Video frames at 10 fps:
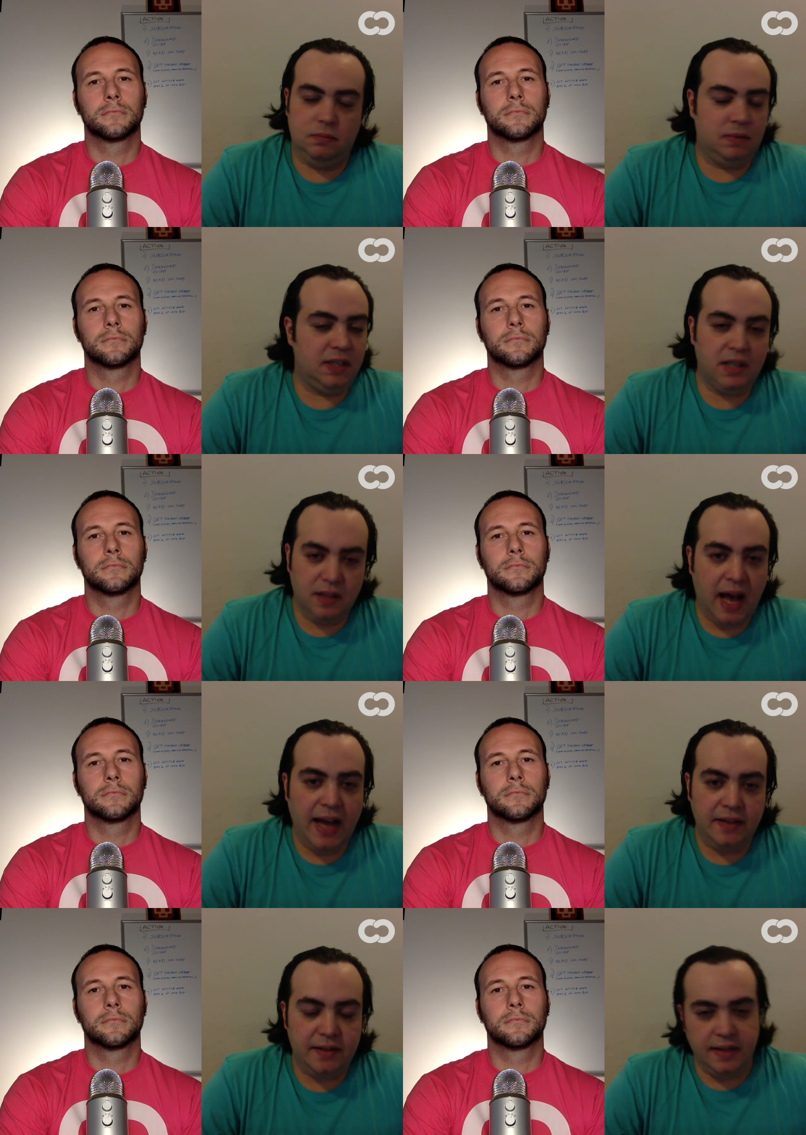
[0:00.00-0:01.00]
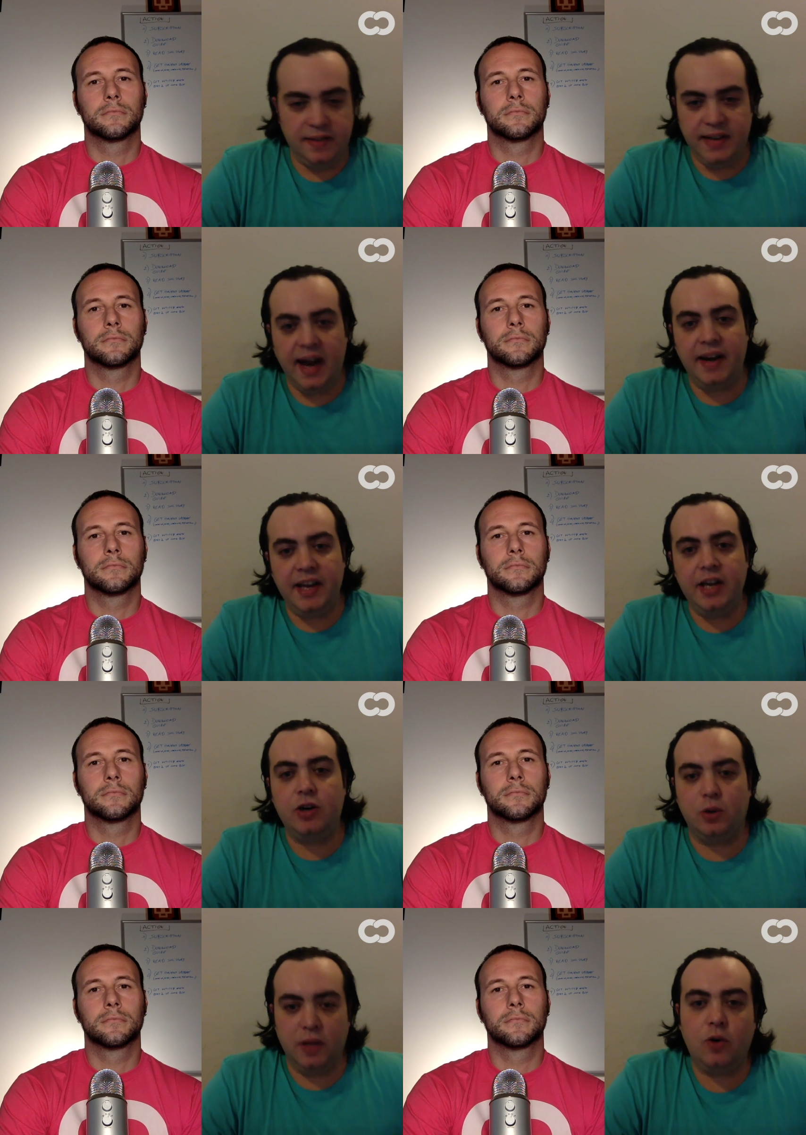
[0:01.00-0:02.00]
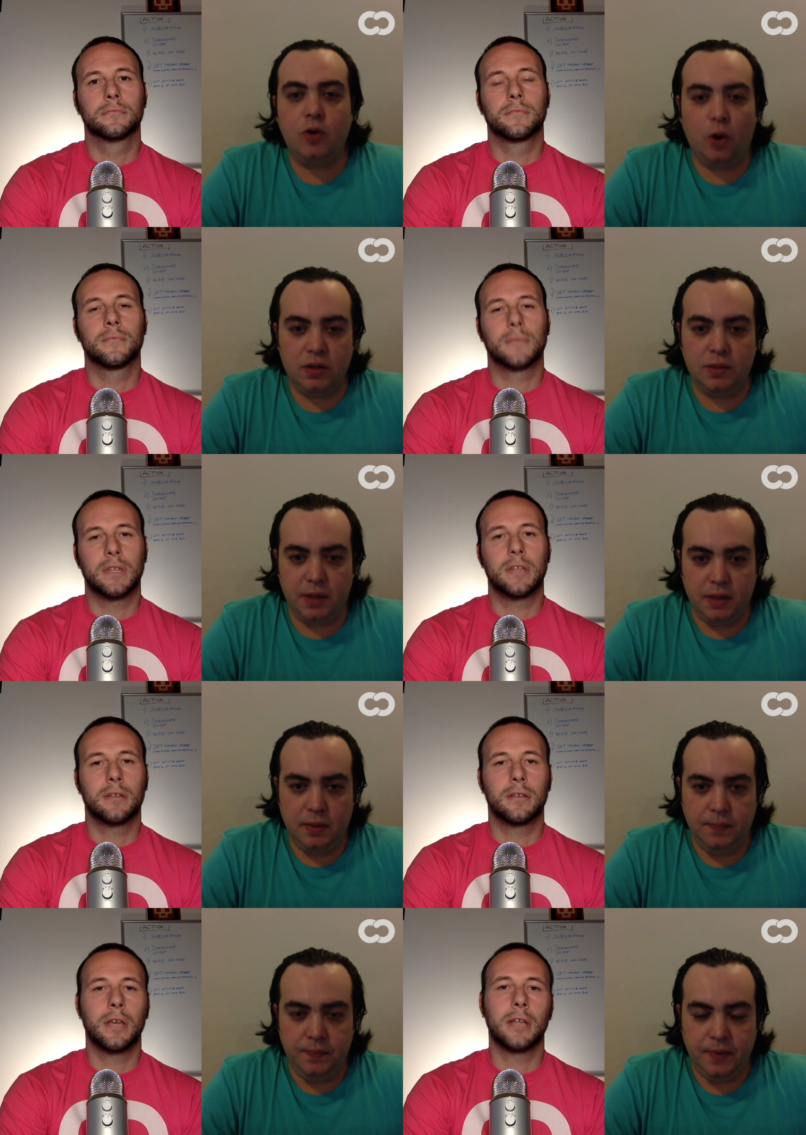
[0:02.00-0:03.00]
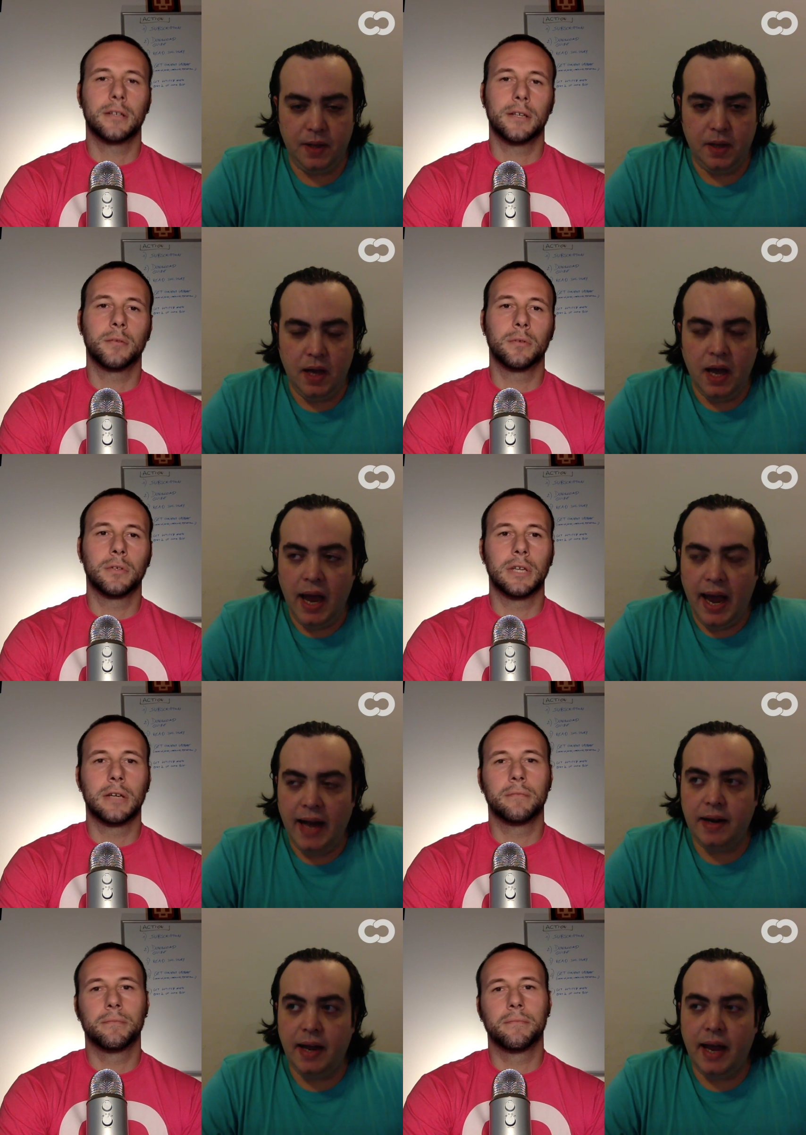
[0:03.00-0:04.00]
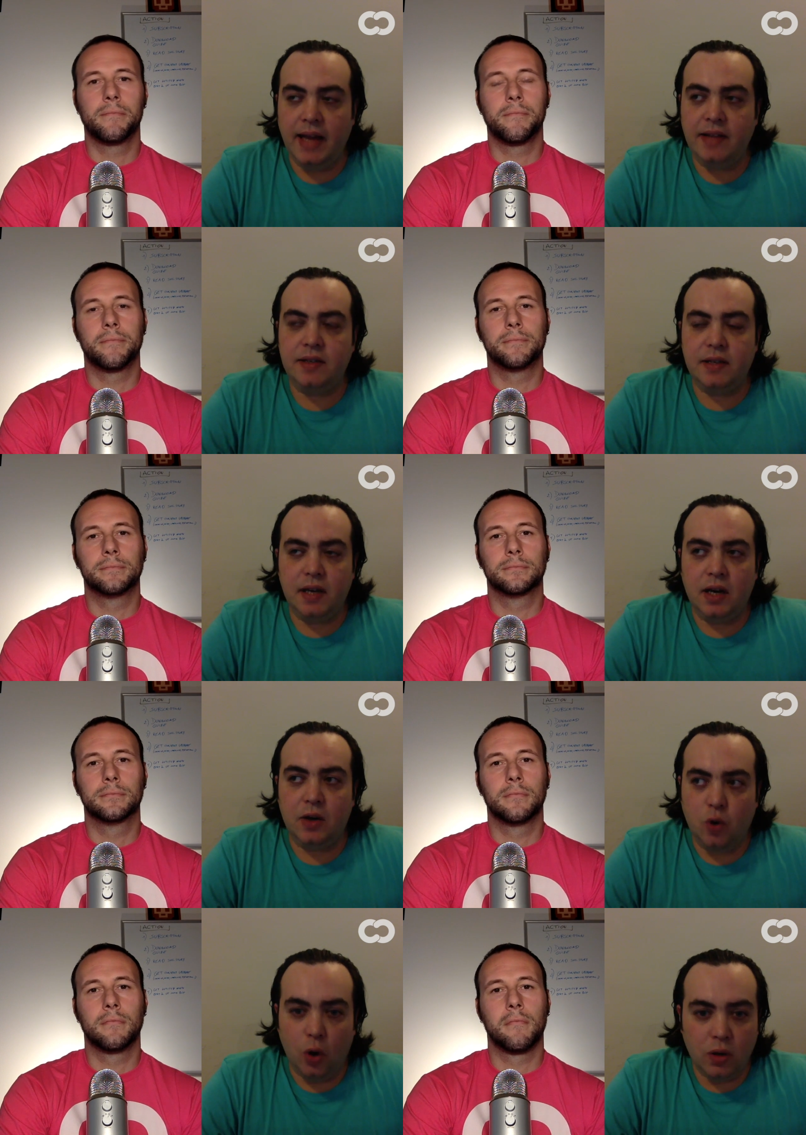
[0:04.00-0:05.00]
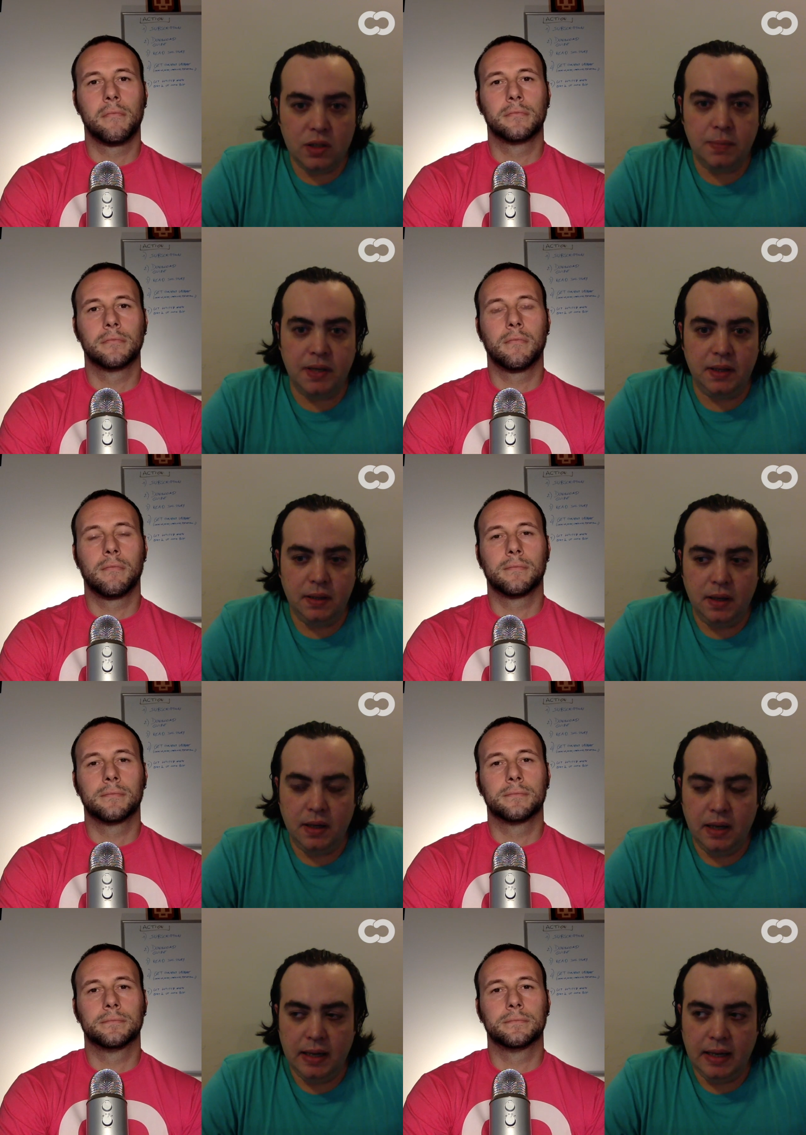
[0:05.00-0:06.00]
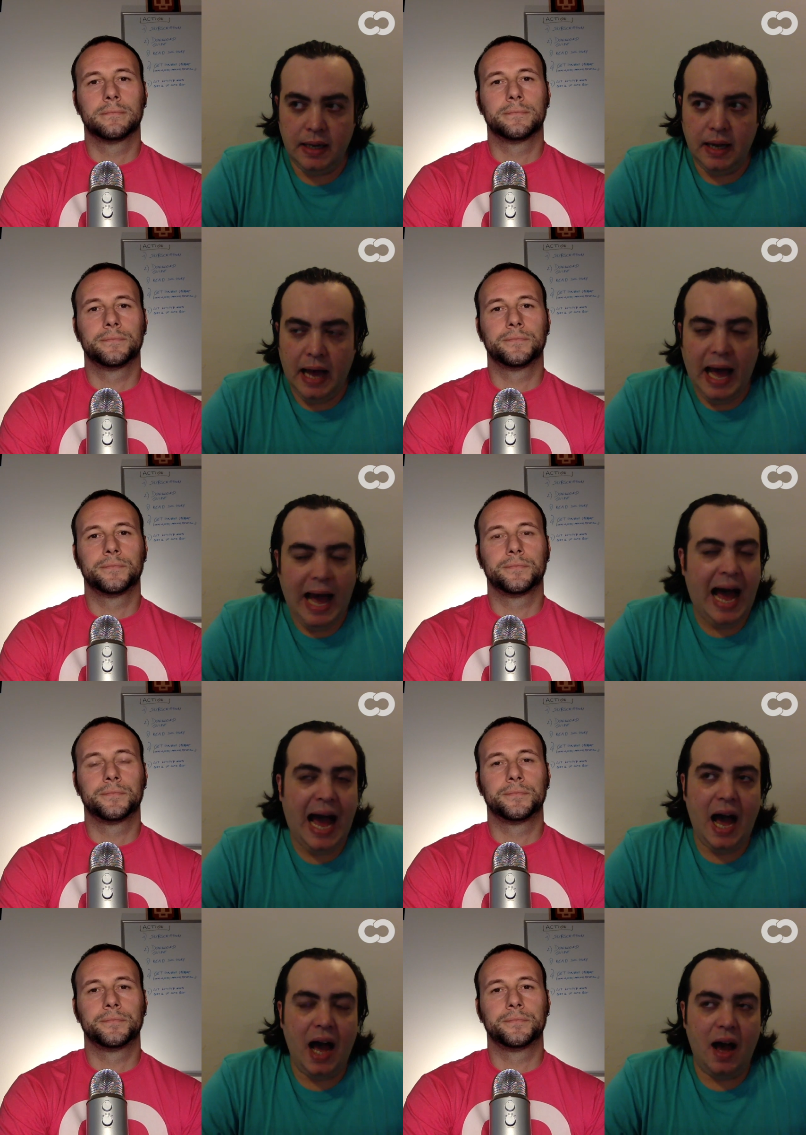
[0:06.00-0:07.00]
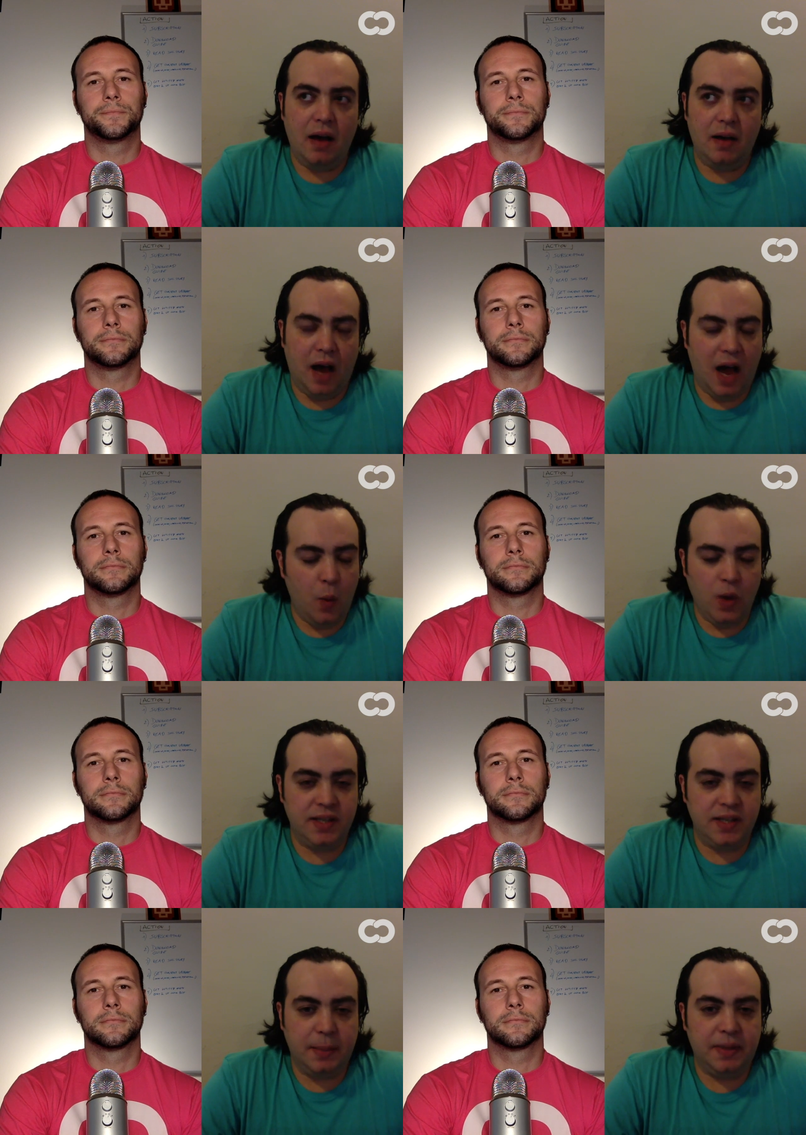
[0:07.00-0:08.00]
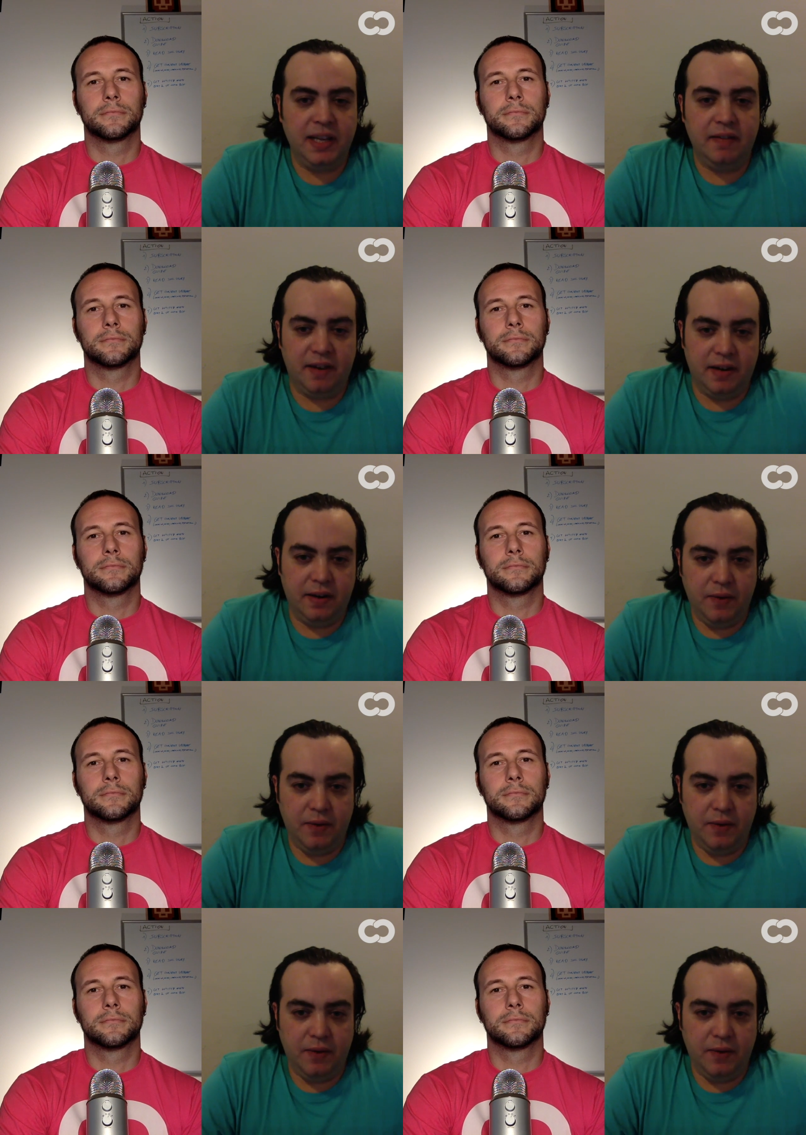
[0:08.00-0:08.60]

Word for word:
Speaker 1: the client. They're equal in Codeable.
Speaker 2: Yeah, they're equal. Yeah. And,
Speaker 1: and uh, Codeable, I, I, was not a believer